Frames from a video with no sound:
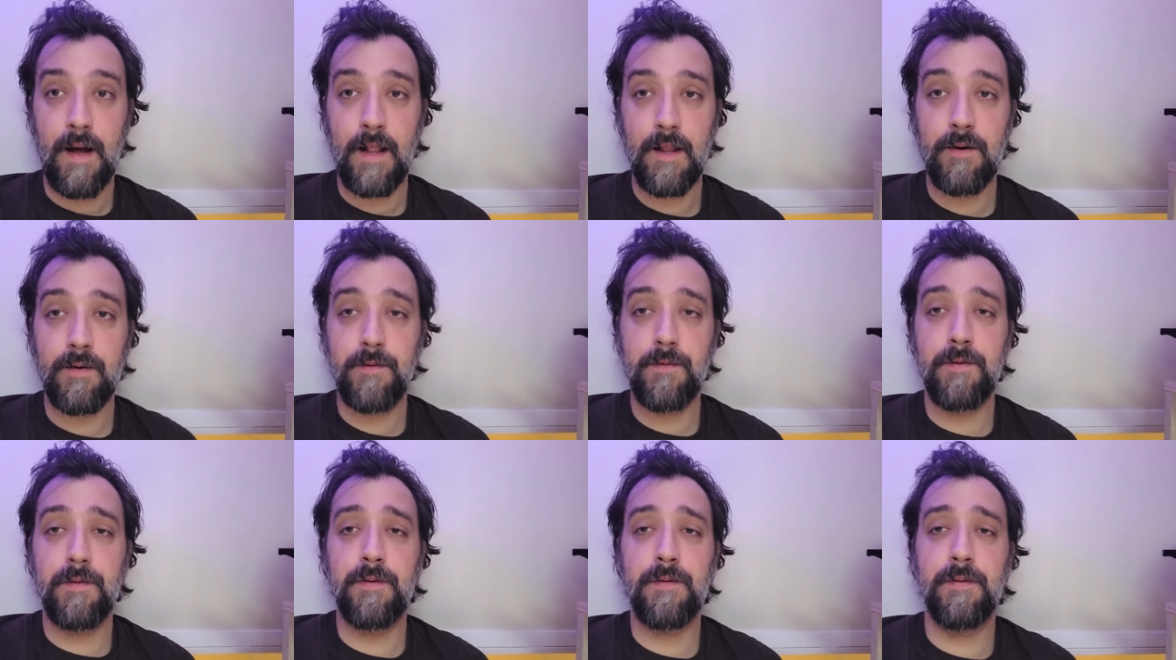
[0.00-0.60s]

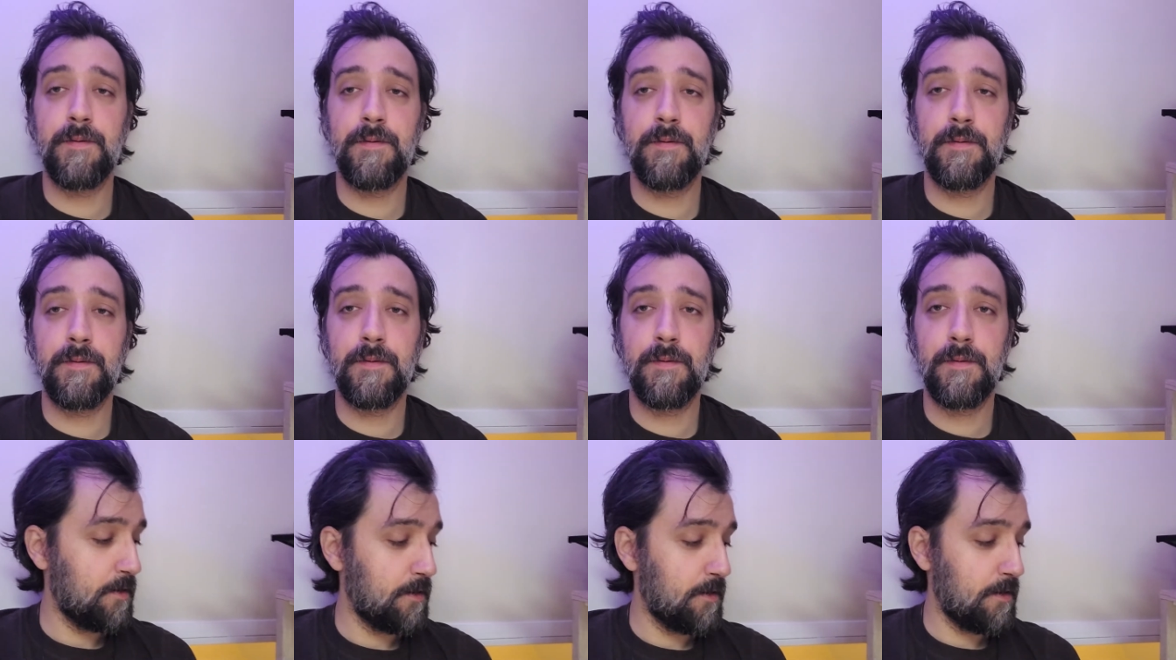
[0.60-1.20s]
Hello.
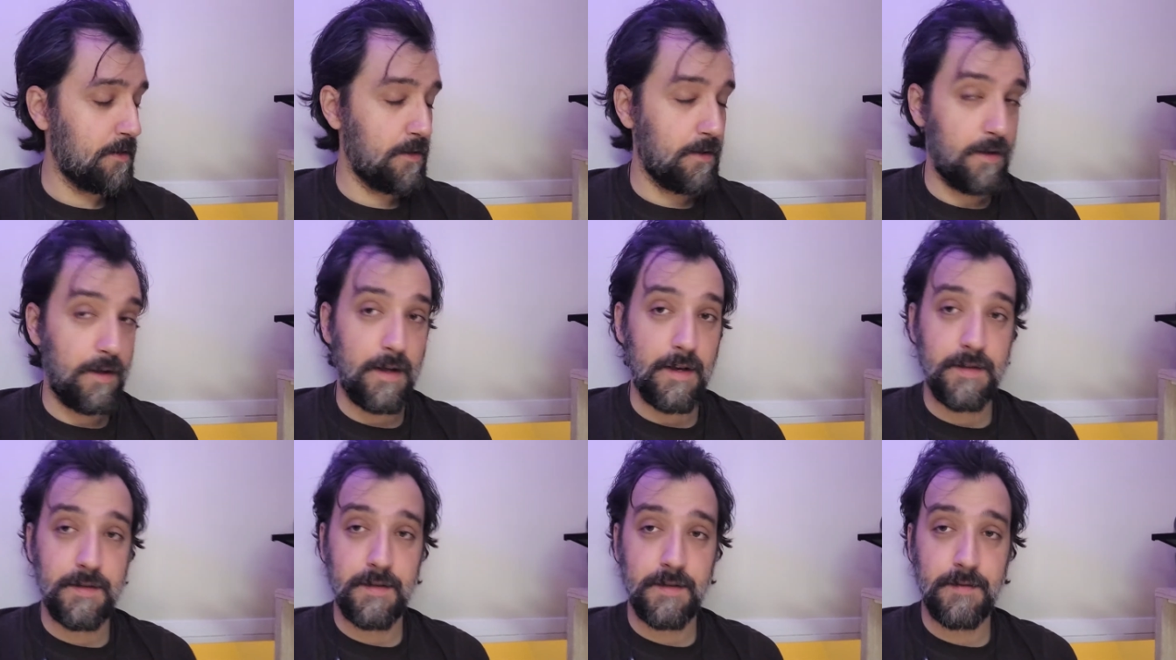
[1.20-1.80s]

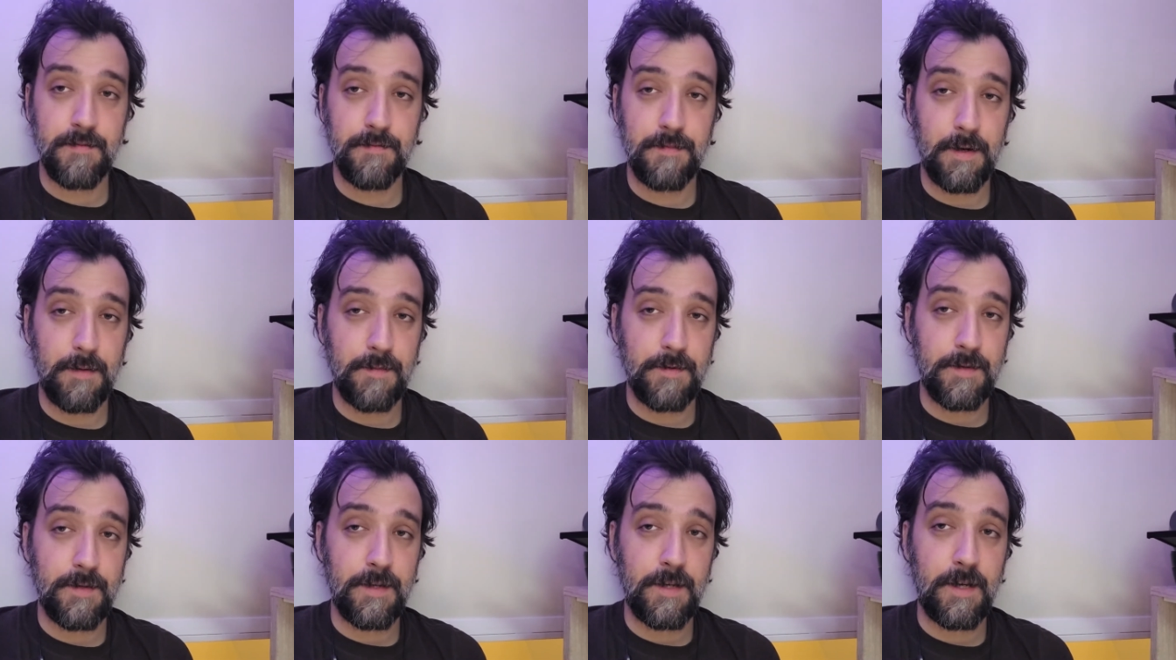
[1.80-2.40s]
Yes,
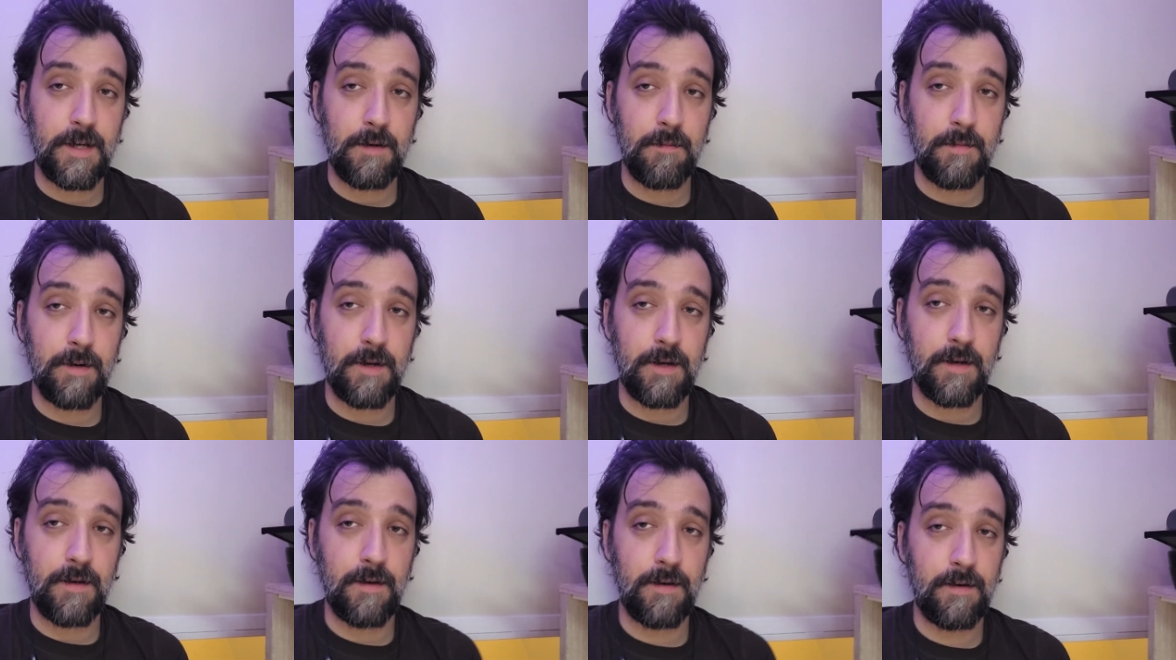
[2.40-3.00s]
I'm sitting
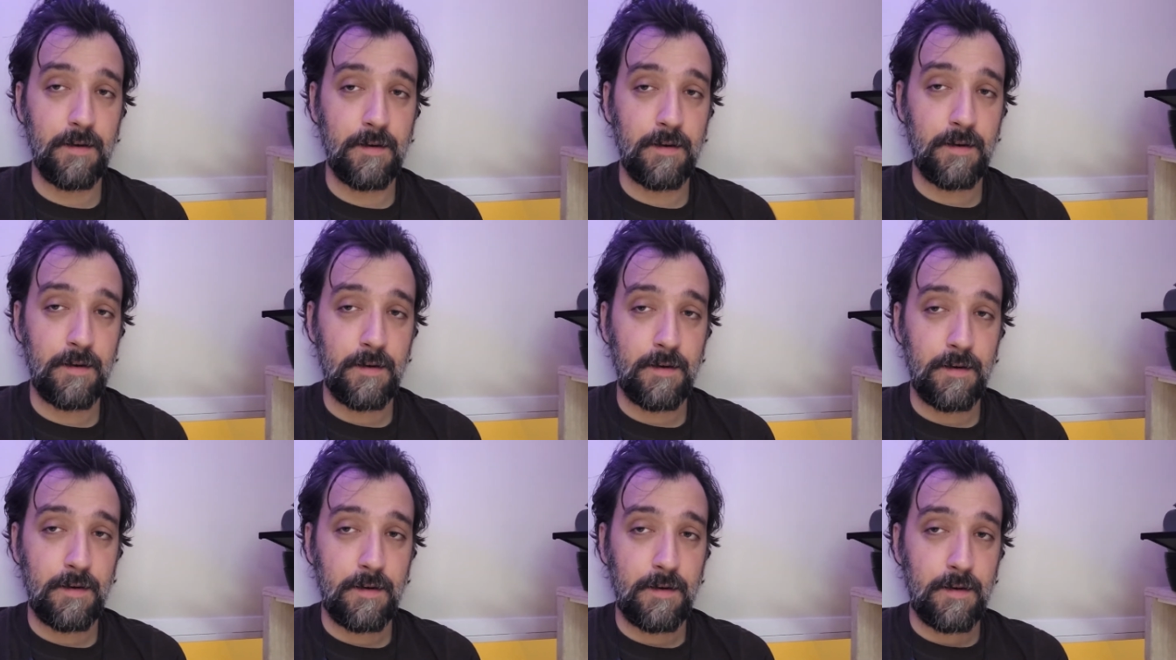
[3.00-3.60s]
in my
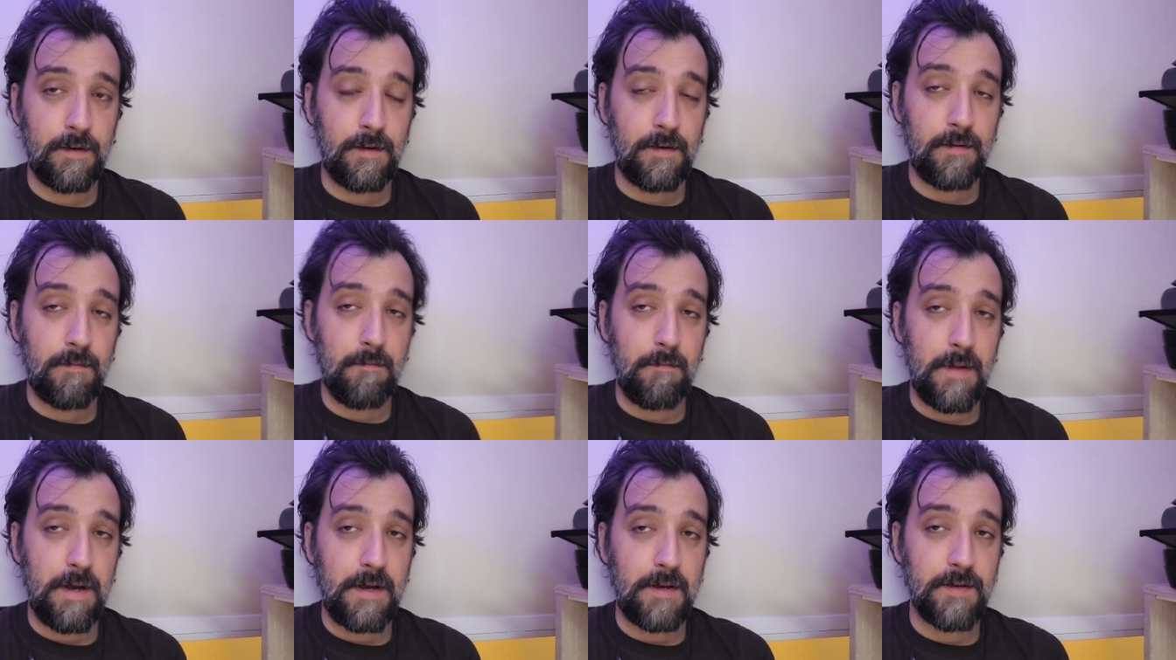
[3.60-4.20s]

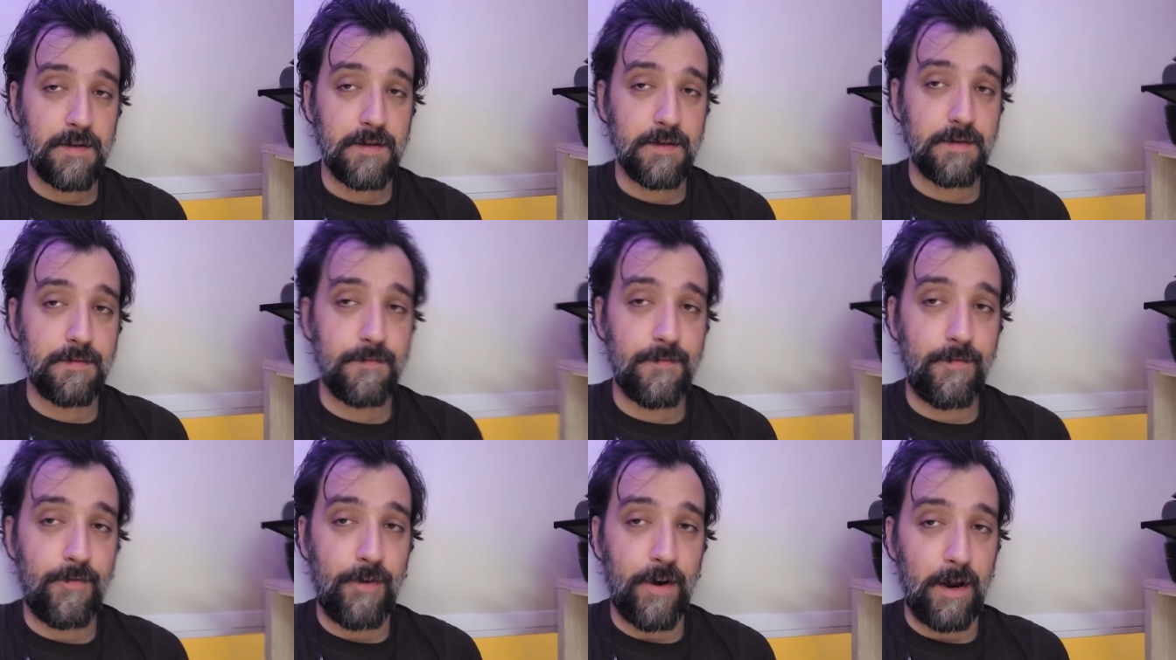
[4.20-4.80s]

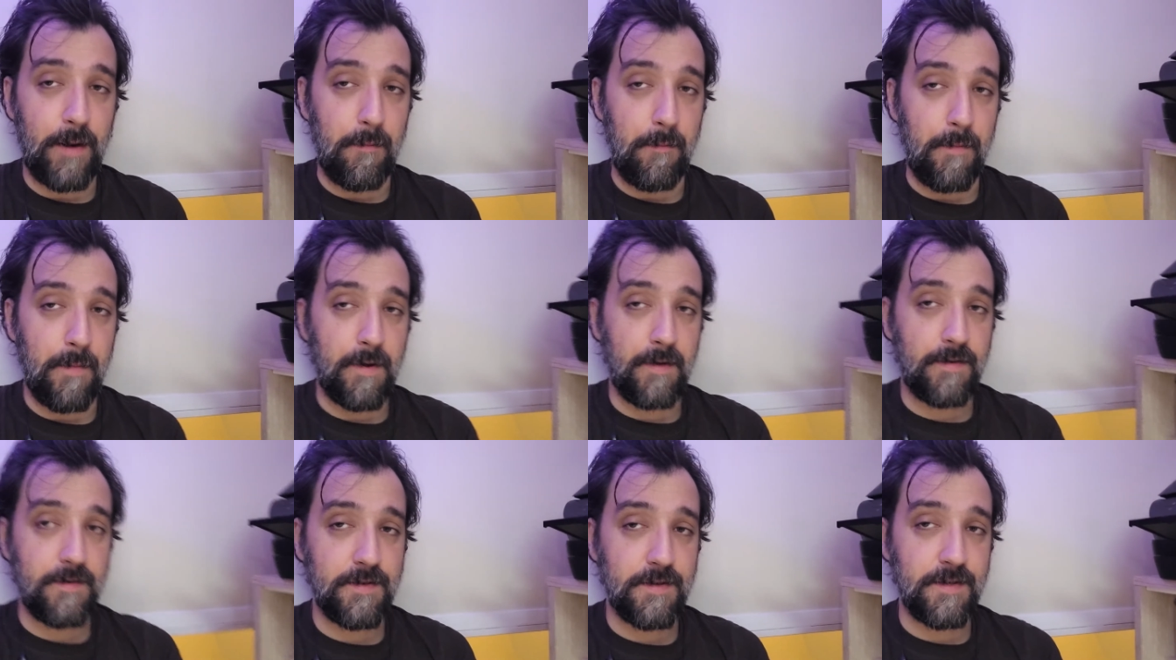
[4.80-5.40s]

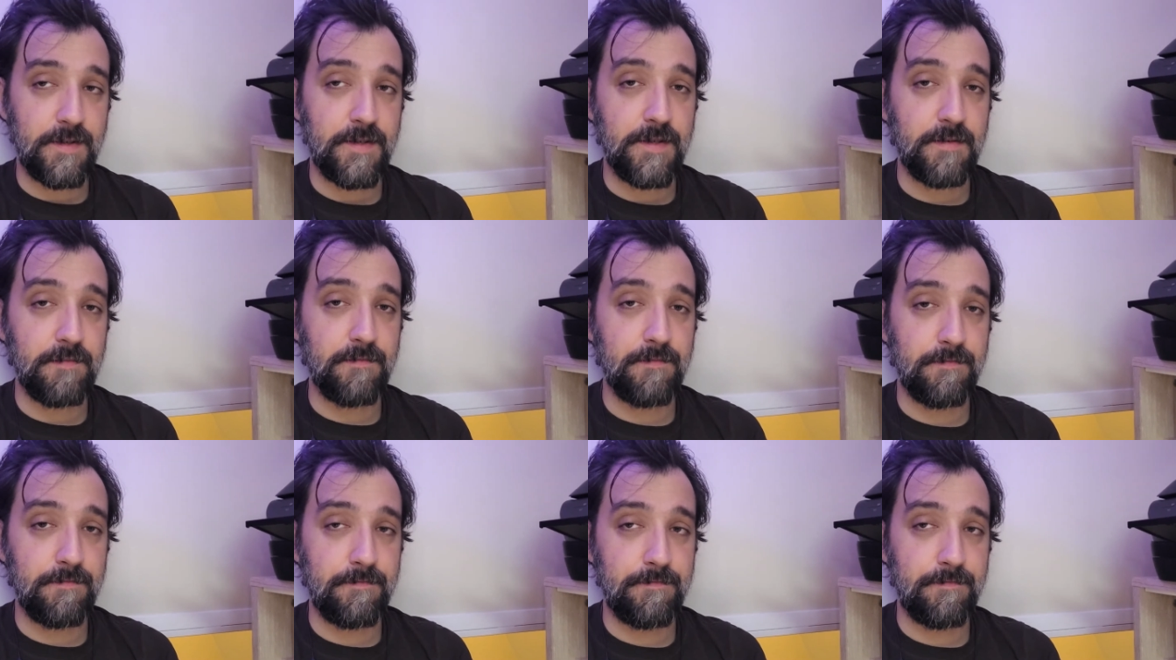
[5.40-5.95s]
mainframe system,